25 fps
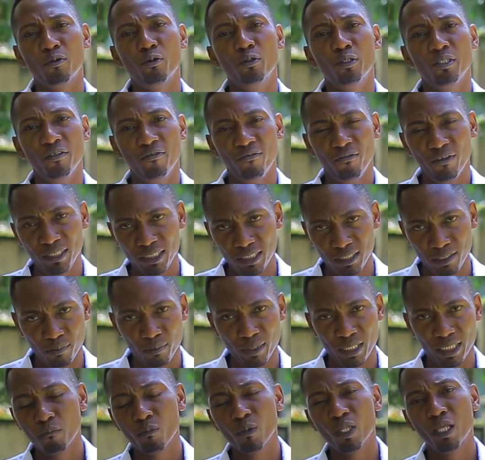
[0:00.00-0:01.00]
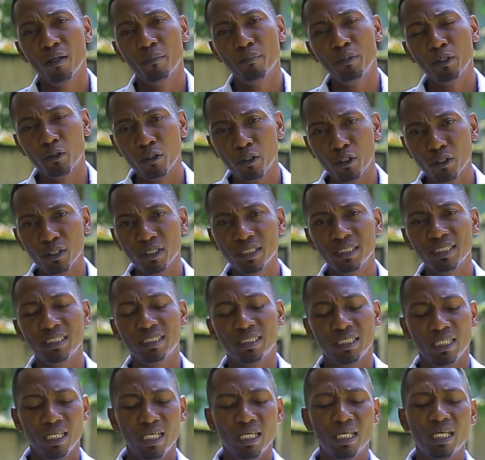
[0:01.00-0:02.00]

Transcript: on investment, because